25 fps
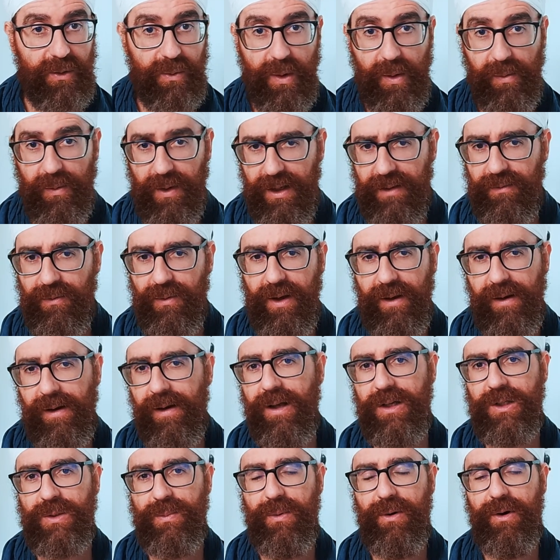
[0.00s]
We will
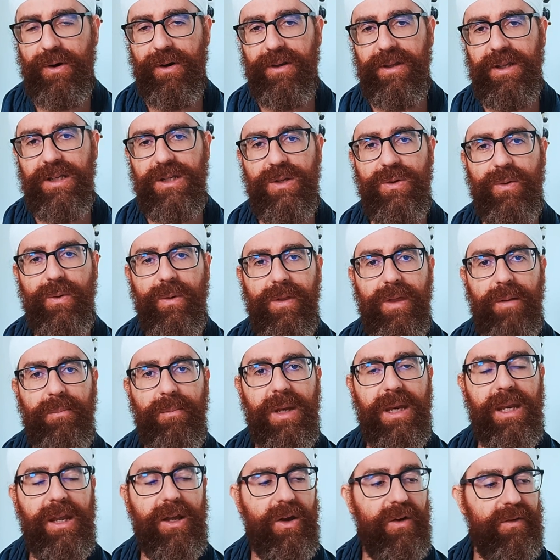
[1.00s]
explore this through the
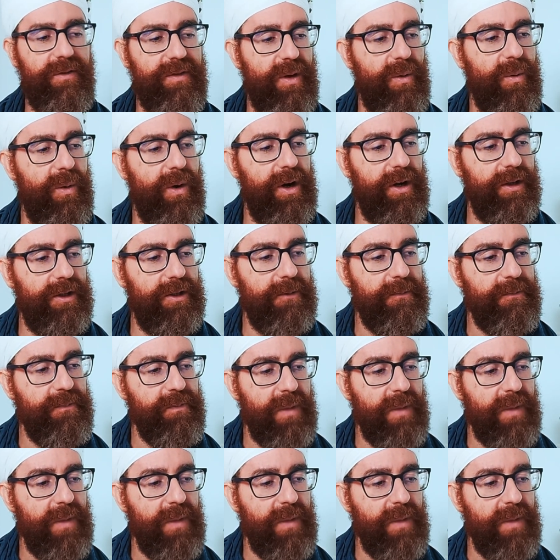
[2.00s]
meaning of the word.